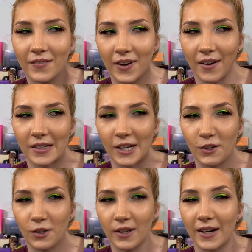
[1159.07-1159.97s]

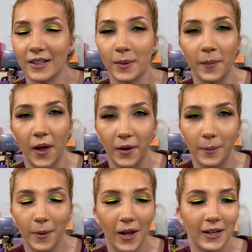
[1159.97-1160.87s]
foundation and some other
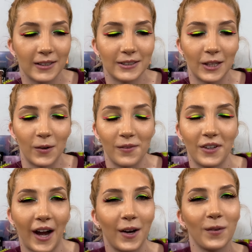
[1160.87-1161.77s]
products. So if you
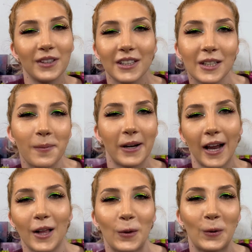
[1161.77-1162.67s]
guys want this to be
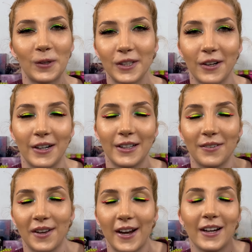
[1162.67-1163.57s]
like a little series of
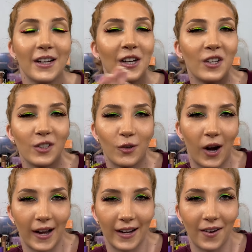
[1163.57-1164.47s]
like
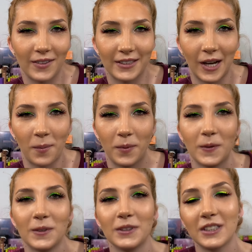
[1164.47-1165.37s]
trying out
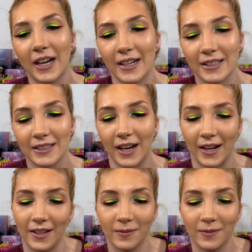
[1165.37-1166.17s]
samples and like